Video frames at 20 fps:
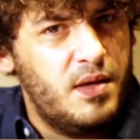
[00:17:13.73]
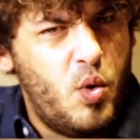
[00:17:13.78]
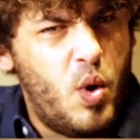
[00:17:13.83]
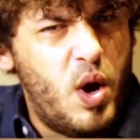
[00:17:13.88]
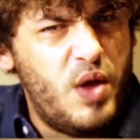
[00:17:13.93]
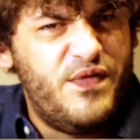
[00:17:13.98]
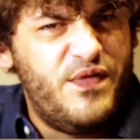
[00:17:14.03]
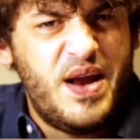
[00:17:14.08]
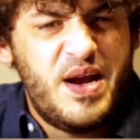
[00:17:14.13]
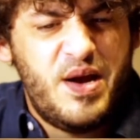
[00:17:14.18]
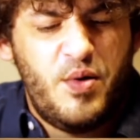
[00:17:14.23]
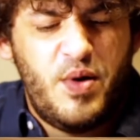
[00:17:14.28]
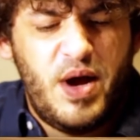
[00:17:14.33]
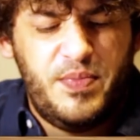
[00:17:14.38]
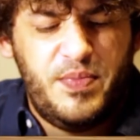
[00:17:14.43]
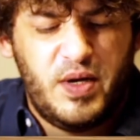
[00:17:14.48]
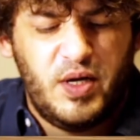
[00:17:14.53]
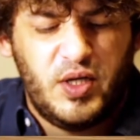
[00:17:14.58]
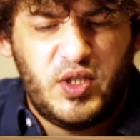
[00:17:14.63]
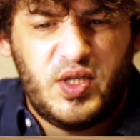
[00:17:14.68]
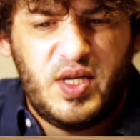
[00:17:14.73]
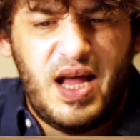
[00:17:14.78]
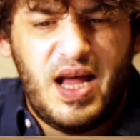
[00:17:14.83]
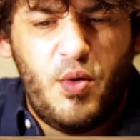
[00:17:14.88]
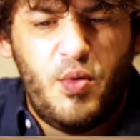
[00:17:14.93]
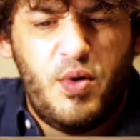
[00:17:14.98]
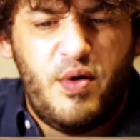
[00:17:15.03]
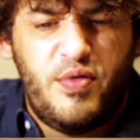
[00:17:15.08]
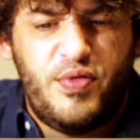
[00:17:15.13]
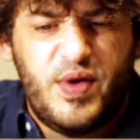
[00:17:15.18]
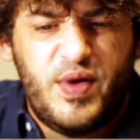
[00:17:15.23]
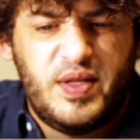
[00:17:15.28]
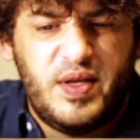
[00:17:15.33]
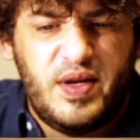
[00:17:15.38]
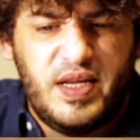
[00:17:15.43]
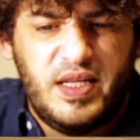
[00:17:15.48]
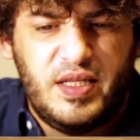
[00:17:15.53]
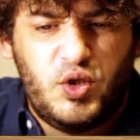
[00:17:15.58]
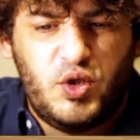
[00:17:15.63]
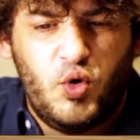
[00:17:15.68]
Quite funny, right? Because now we're
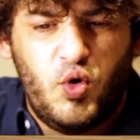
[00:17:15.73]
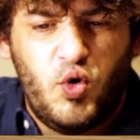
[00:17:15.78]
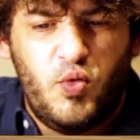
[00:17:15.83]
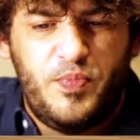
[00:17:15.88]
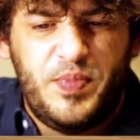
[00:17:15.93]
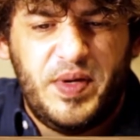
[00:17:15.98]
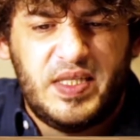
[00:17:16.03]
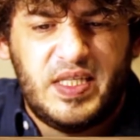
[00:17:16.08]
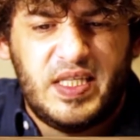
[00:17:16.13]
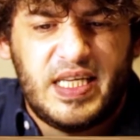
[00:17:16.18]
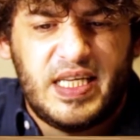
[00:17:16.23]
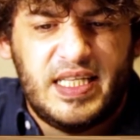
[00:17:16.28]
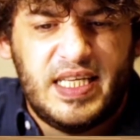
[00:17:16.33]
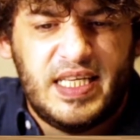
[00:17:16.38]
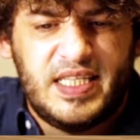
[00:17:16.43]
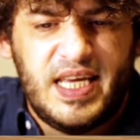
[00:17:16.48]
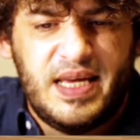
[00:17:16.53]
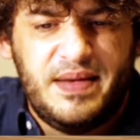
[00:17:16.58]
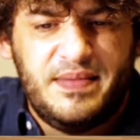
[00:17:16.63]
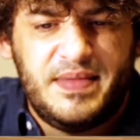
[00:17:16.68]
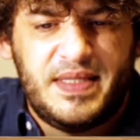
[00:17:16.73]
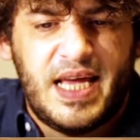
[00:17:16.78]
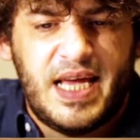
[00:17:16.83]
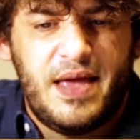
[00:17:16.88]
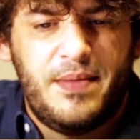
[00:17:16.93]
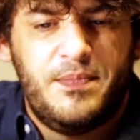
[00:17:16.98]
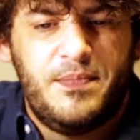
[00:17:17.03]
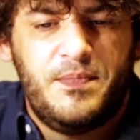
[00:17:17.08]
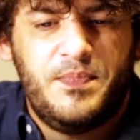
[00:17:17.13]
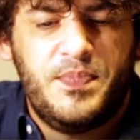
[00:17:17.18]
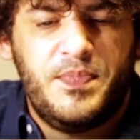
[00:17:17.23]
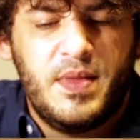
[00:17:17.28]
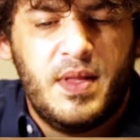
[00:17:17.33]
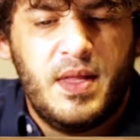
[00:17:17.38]
threatening two pieces at the same time.